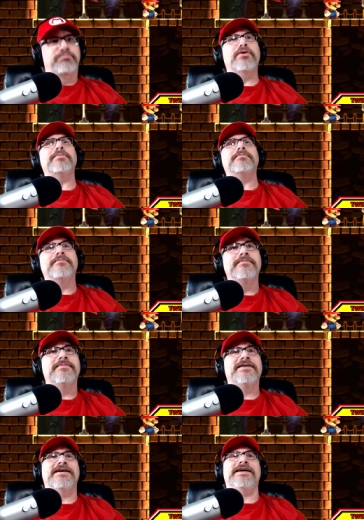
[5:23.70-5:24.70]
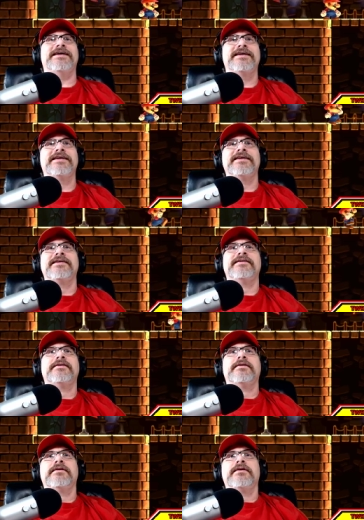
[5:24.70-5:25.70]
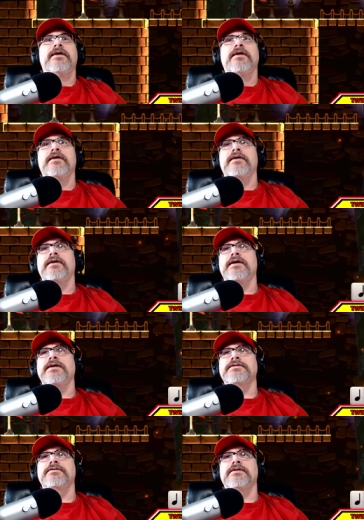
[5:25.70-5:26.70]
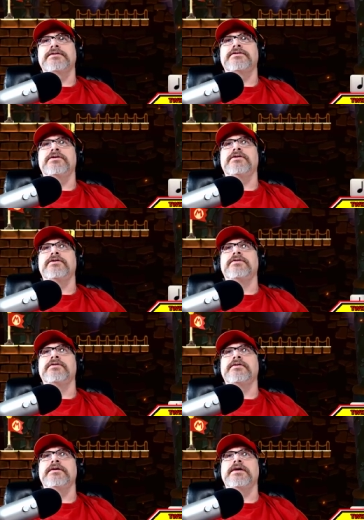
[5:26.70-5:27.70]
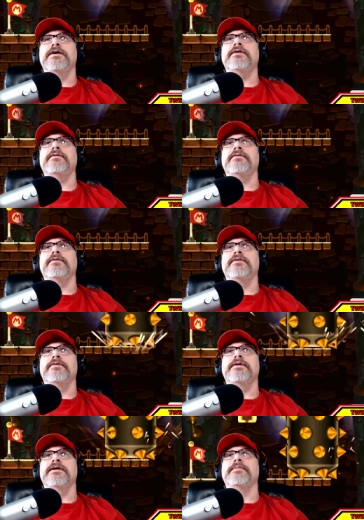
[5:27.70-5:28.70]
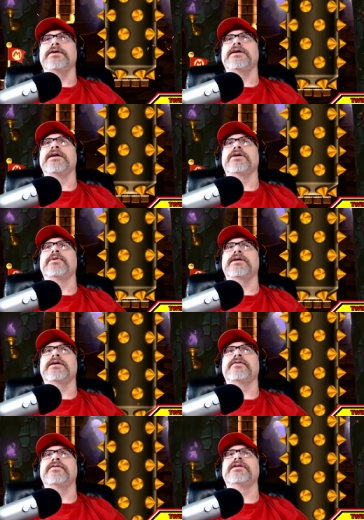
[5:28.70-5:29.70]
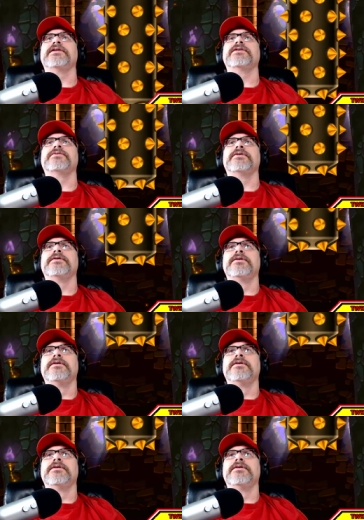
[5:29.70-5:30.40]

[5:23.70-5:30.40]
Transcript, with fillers: Okay. All right. So let's go there. Gotta be kind of quick on our feet on this one.